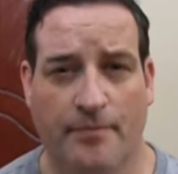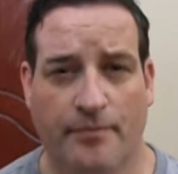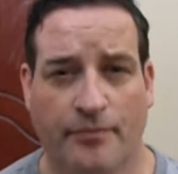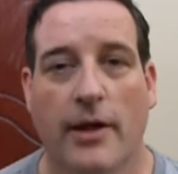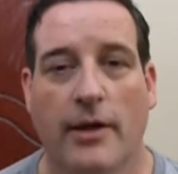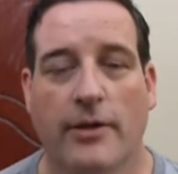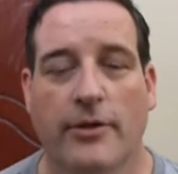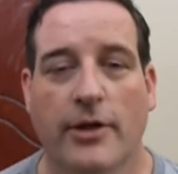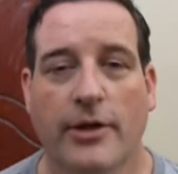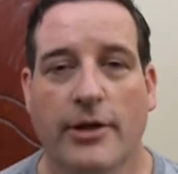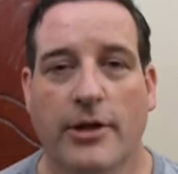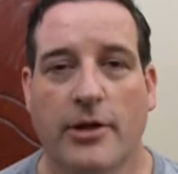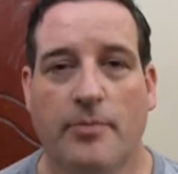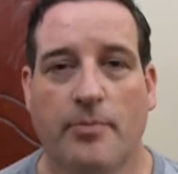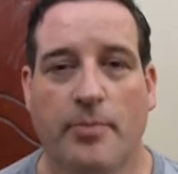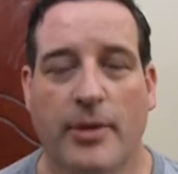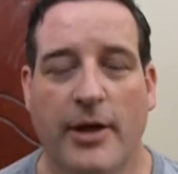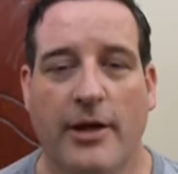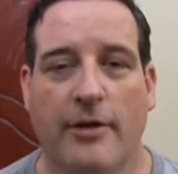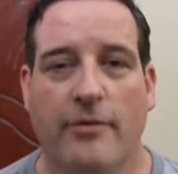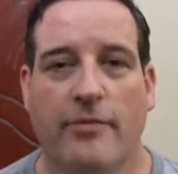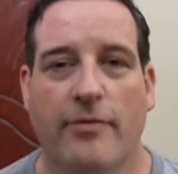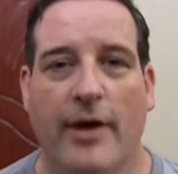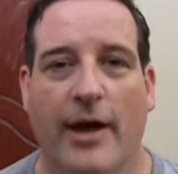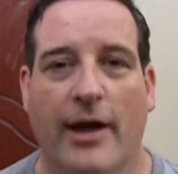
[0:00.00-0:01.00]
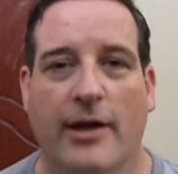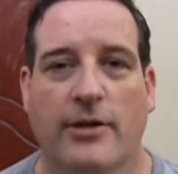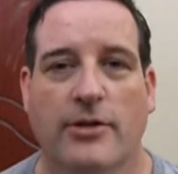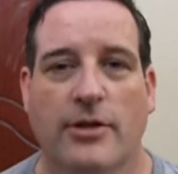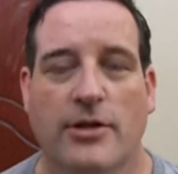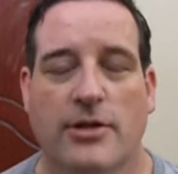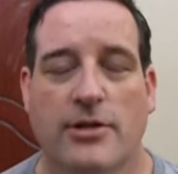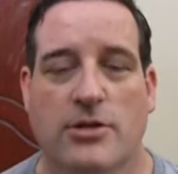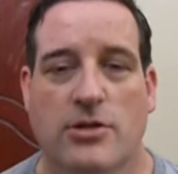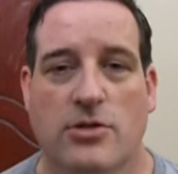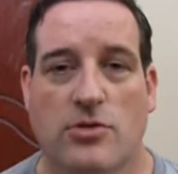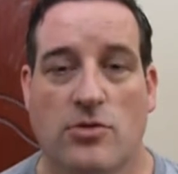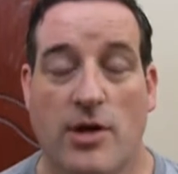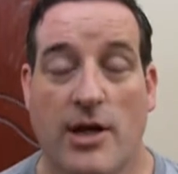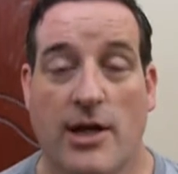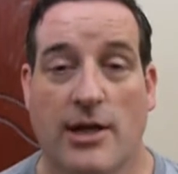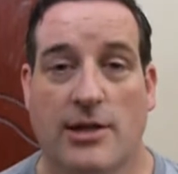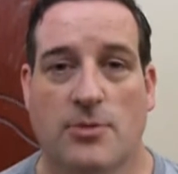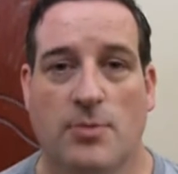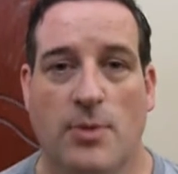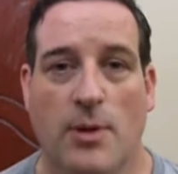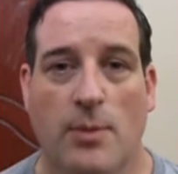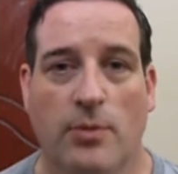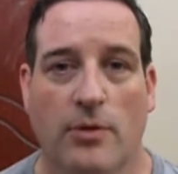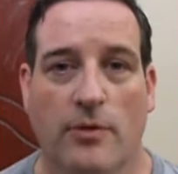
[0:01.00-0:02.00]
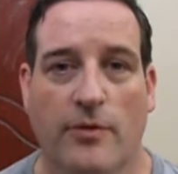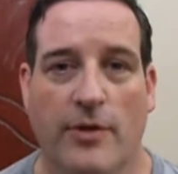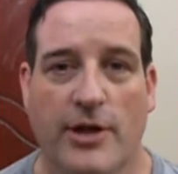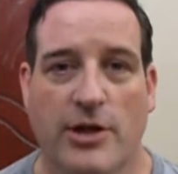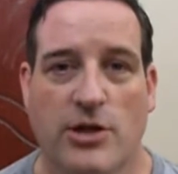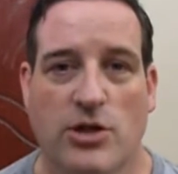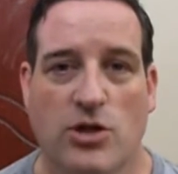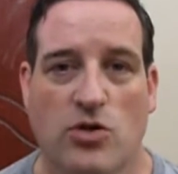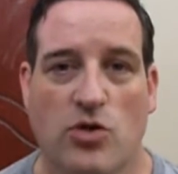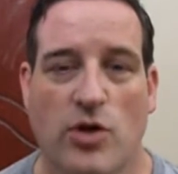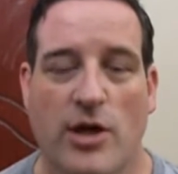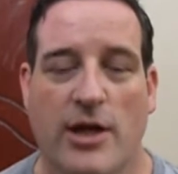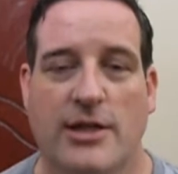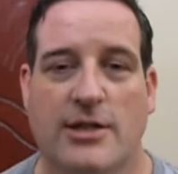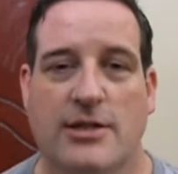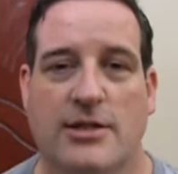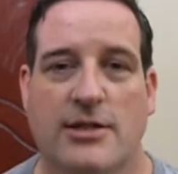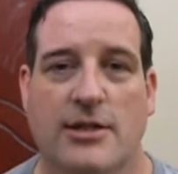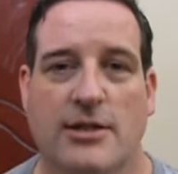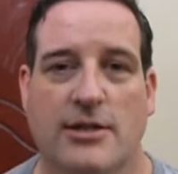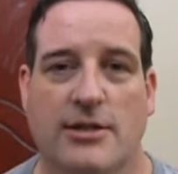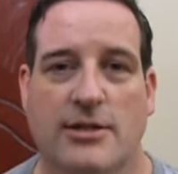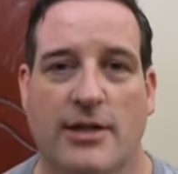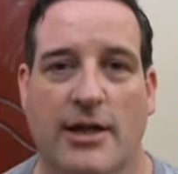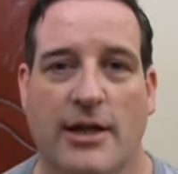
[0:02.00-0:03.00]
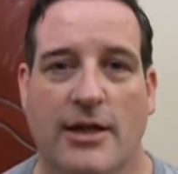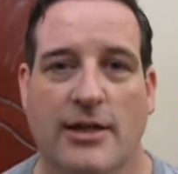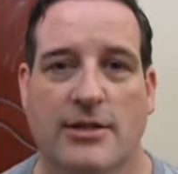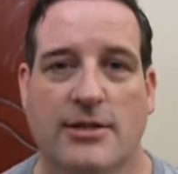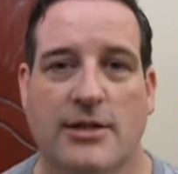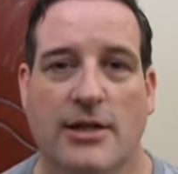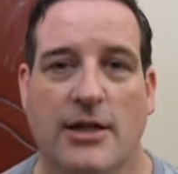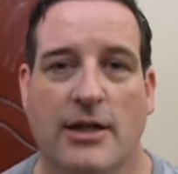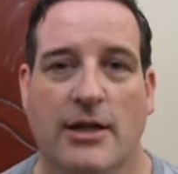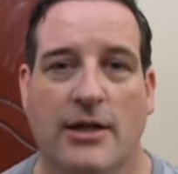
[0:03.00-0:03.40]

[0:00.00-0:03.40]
Another big factor is stress. People are very stressed these days.